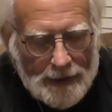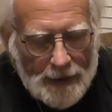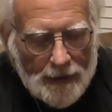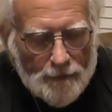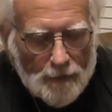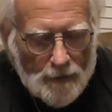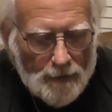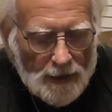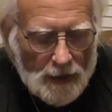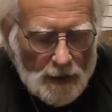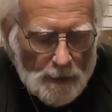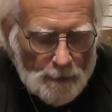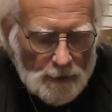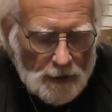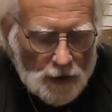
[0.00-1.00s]
Give them a
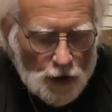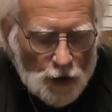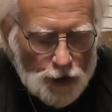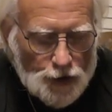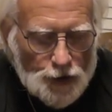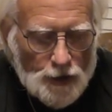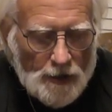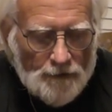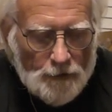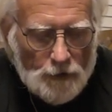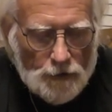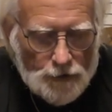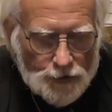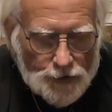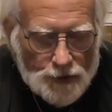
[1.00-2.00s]
couple of good
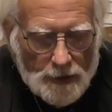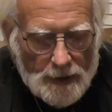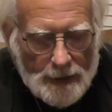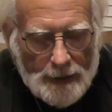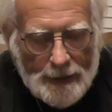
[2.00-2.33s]
shuffles.